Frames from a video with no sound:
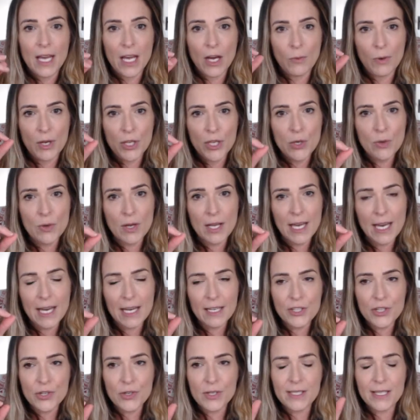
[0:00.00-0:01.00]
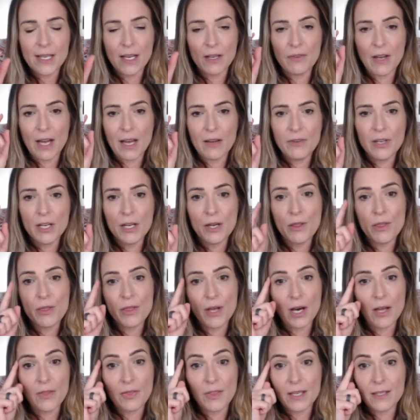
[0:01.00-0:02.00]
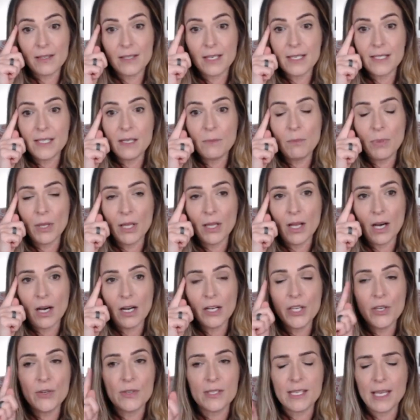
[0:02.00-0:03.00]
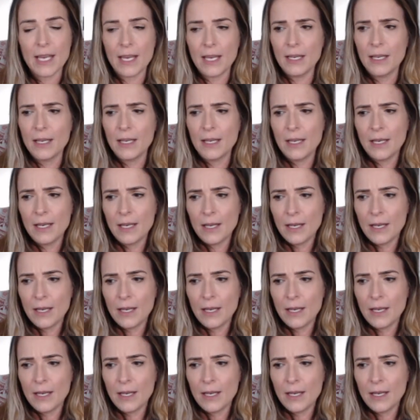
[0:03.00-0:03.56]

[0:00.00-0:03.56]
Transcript: And when you catch yourself having a thought that doesn't belong, you say,